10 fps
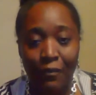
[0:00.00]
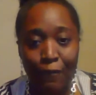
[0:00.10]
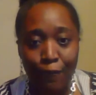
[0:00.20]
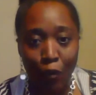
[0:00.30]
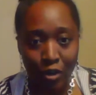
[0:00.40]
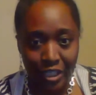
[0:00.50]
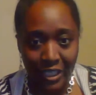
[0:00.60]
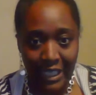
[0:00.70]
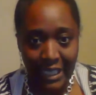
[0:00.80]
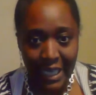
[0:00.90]
It's a
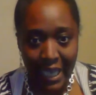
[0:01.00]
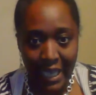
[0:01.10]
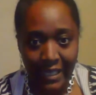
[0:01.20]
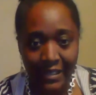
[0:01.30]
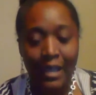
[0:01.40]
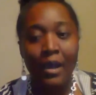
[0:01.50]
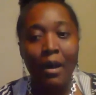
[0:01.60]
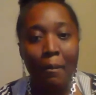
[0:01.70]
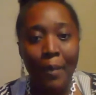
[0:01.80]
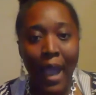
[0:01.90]
14 days
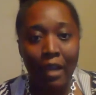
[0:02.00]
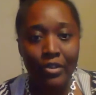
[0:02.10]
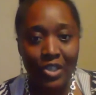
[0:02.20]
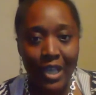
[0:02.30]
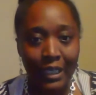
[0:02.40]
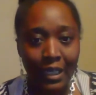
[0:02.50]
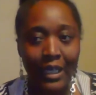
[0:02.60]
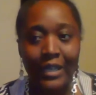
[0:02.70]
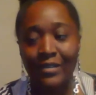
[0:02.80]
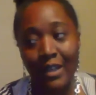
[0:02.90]
parasite
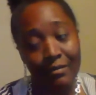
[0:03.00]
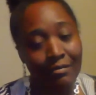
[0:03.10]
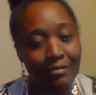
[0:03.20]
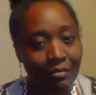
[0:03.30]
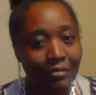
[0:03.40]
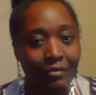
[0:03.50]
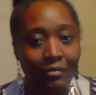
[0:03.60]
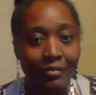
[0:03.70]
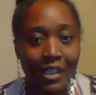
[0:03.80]
cleanse that mm,